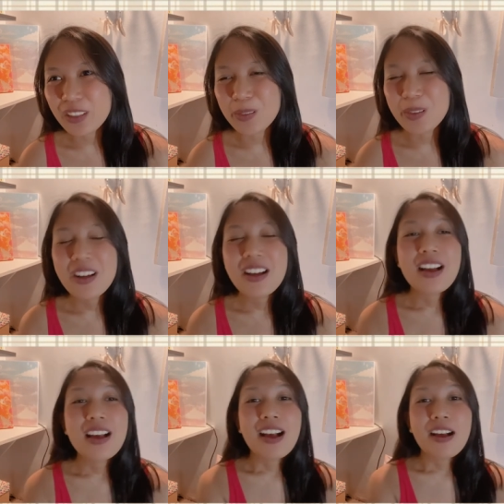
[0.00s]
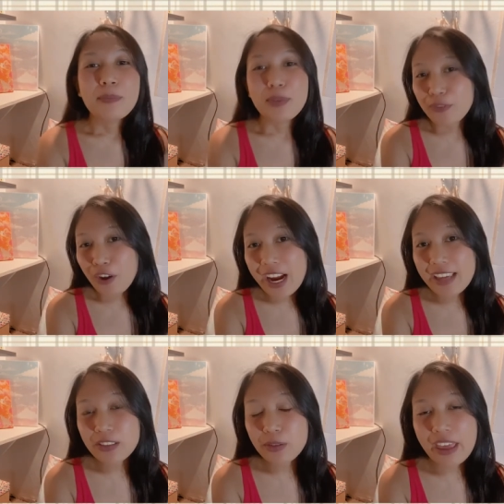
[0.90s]
no. Before
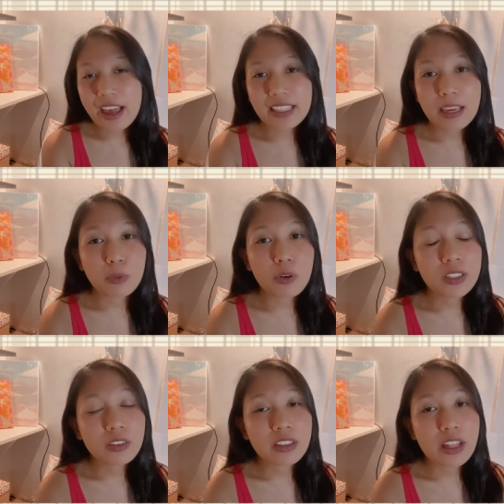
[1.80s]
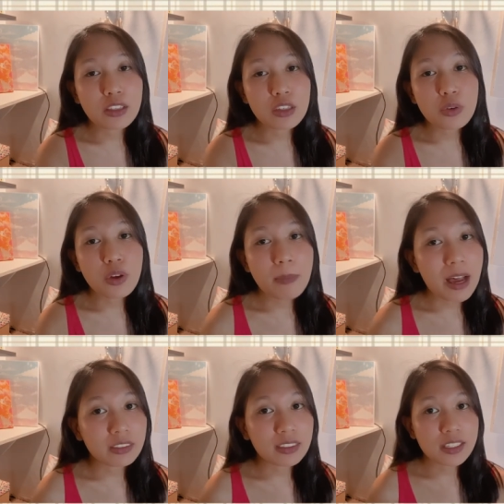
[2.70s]
I do that, I'm going to tell you
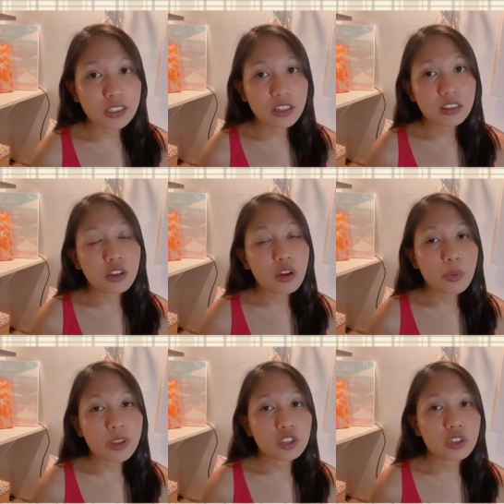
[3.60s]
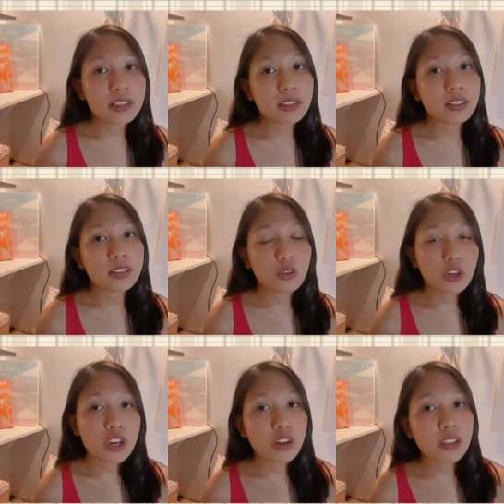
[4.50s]
about Deserter, which is a
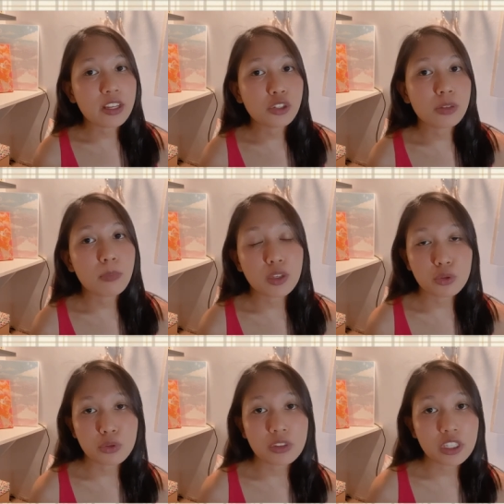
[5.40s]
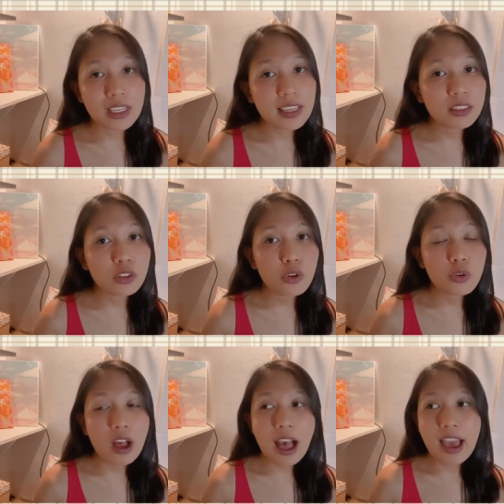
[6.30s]
story collection by Junji
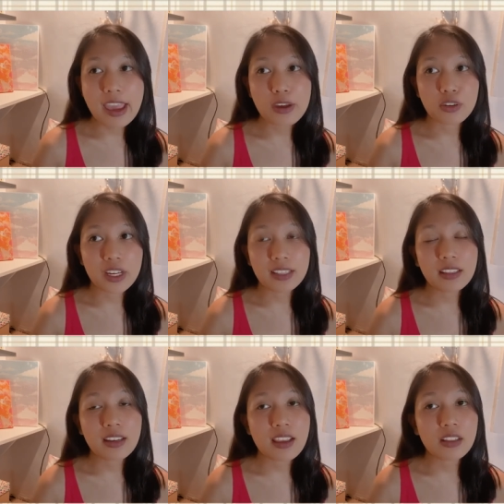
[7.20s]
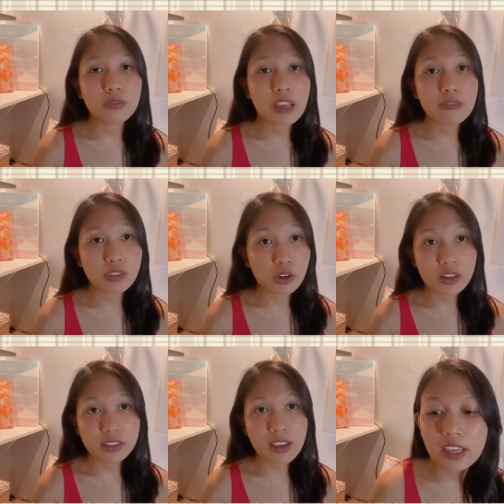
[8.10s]
Ito. I rated it 5
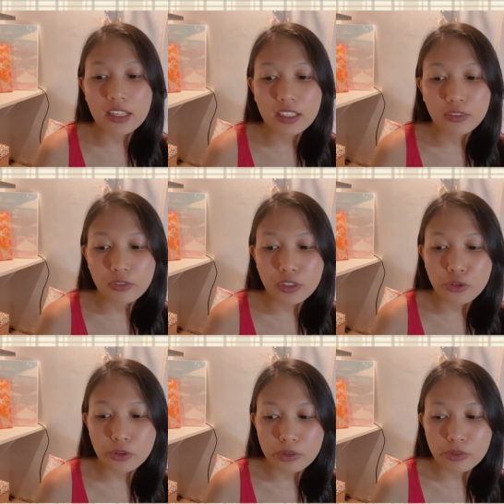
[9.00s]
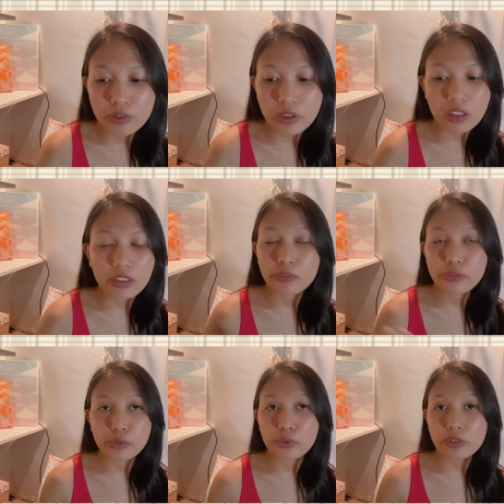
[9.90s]
stars and it features a lot
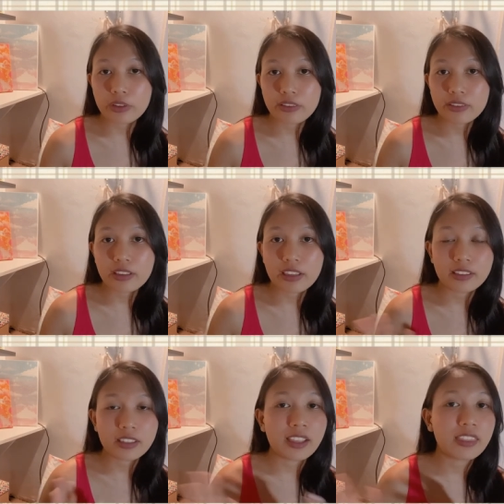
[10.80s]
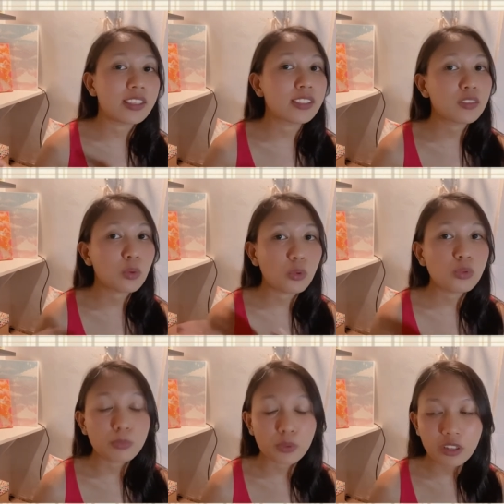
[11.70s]
of stories inside this
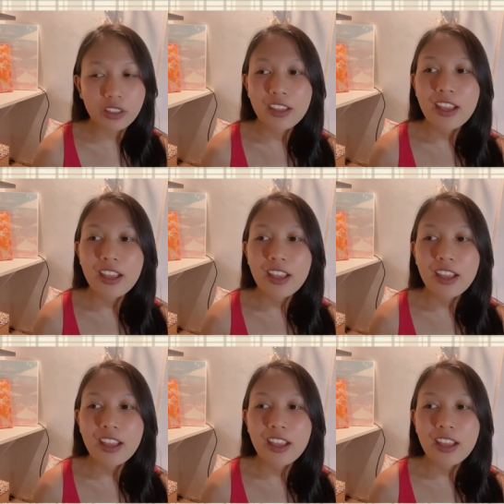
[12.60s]
whole book.